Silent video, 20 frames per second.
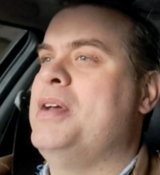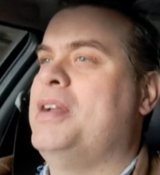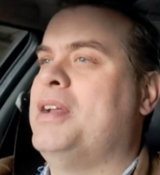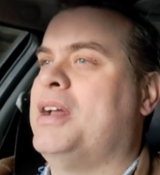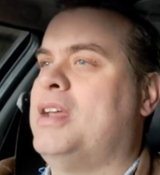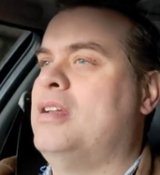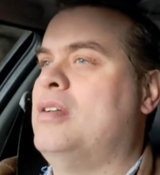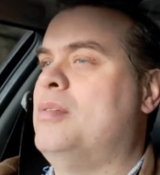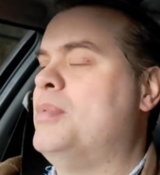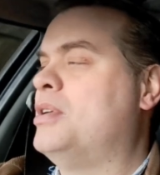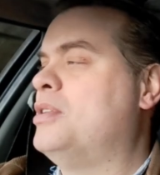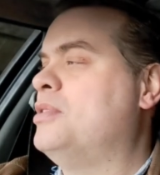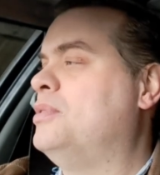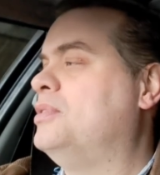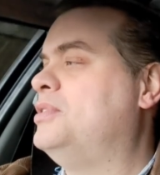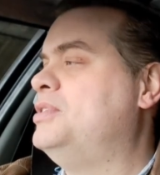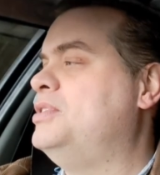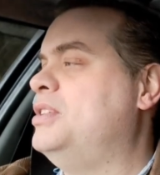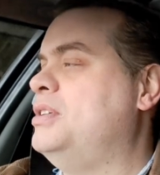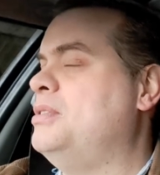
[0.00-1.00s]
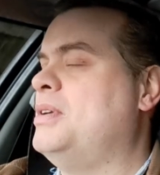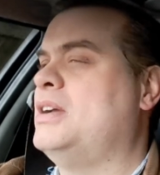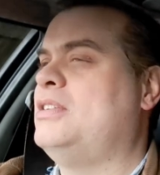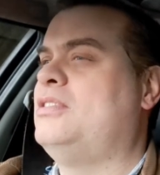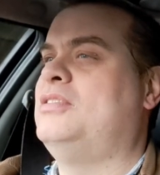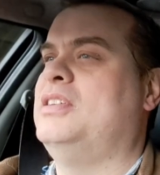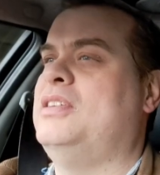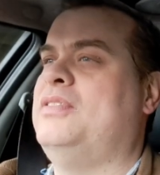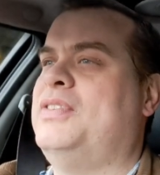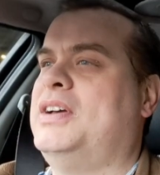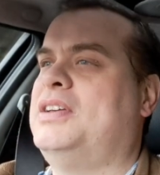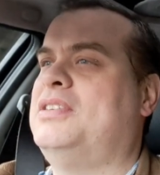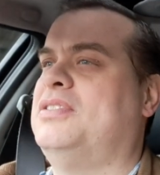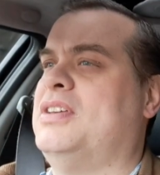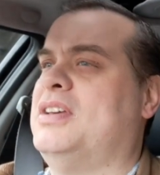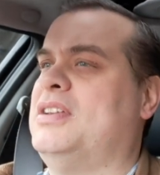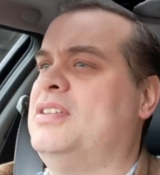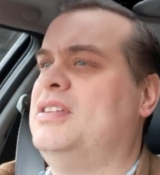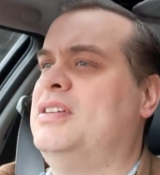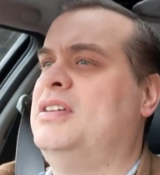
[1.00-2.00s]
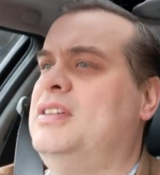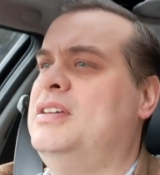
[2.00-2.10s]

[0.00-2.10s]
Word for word: be uneconomical to actually fix it.